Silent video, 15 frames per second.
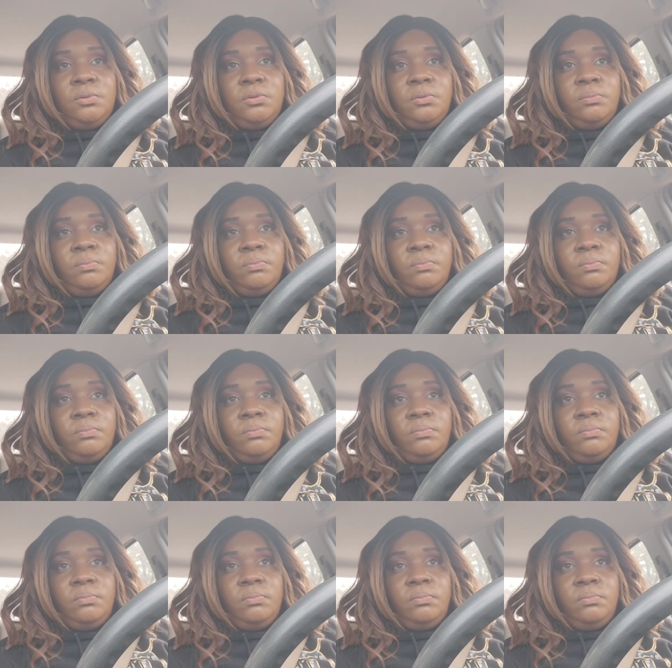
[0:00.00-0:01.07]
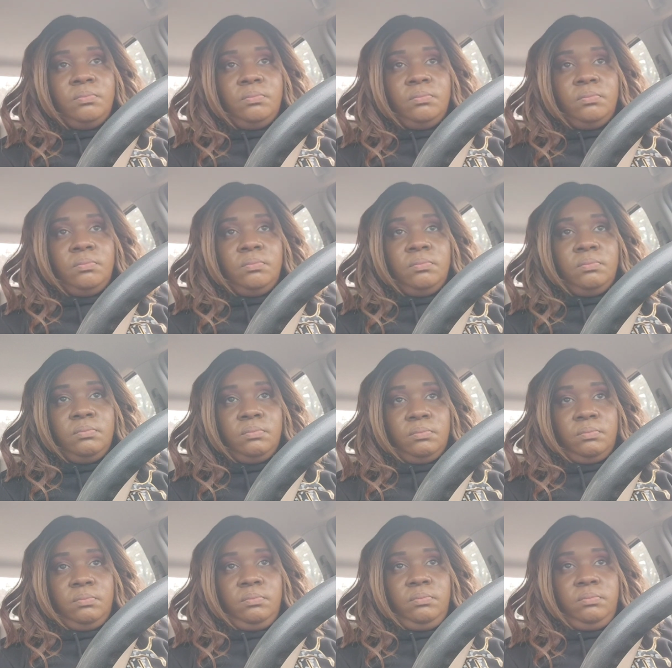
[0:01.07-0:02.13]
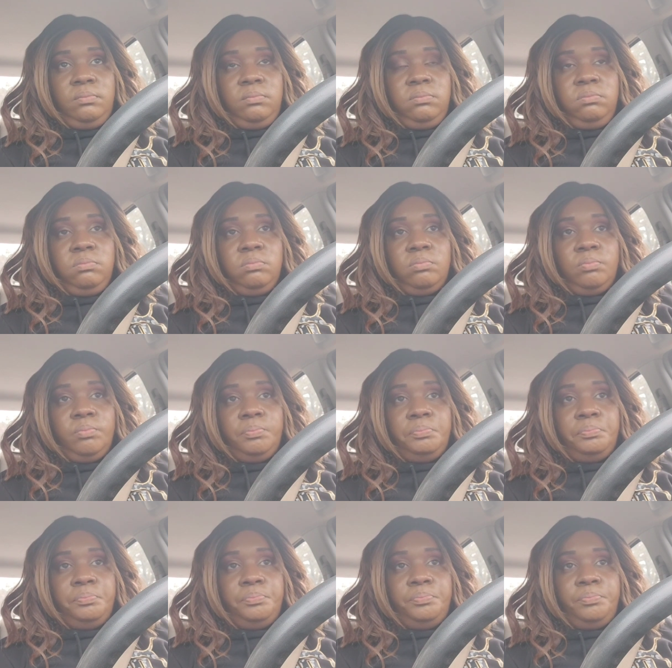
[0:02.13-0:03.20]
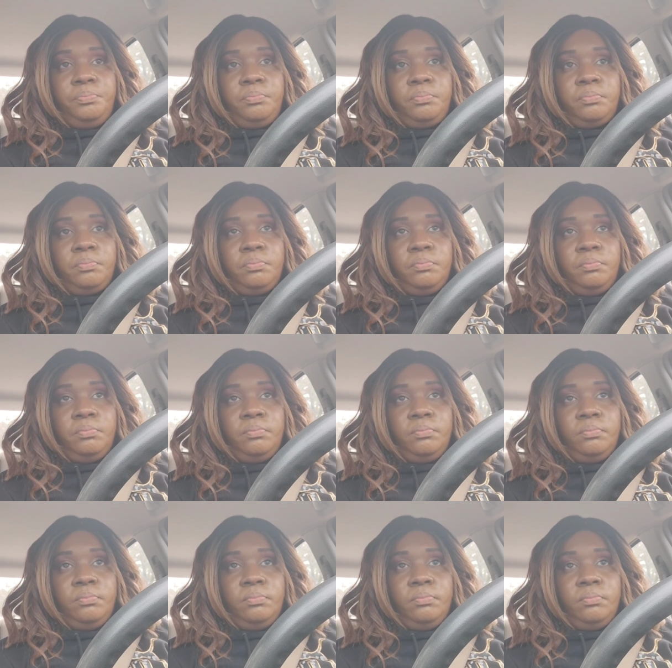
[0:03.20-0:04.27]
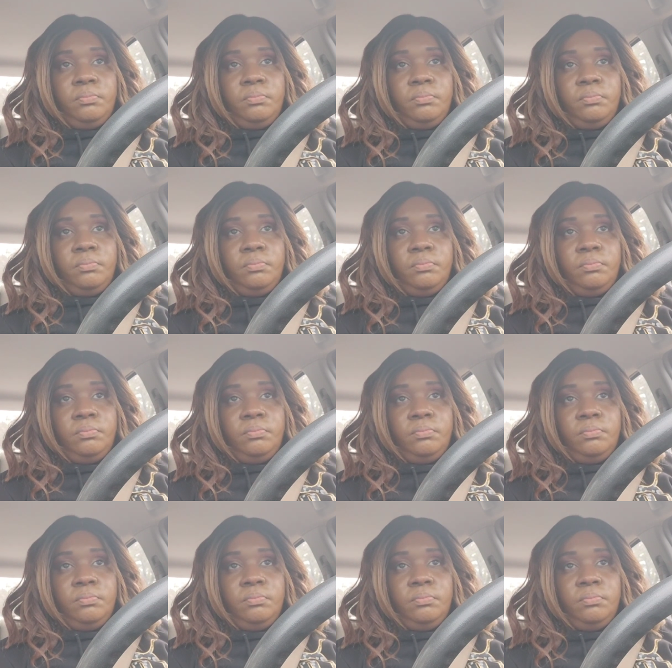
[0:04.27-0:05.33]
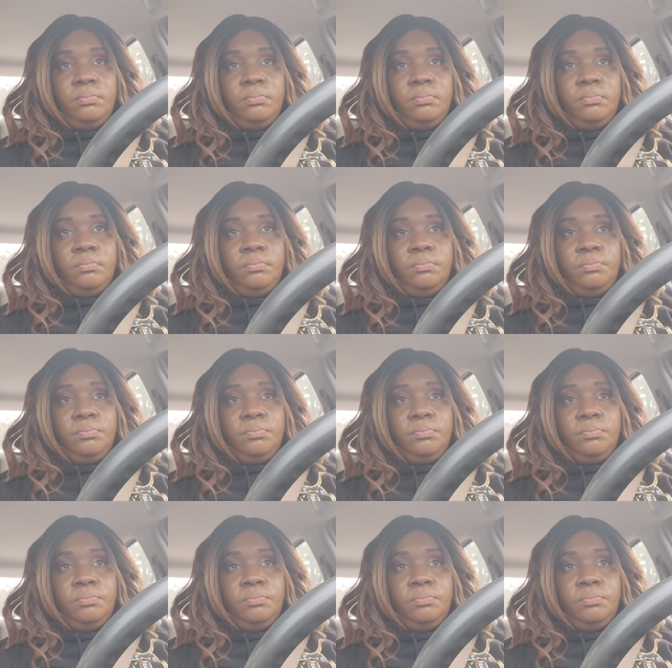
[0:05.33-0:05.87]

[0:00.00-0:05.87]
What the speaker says: Nobody speaks.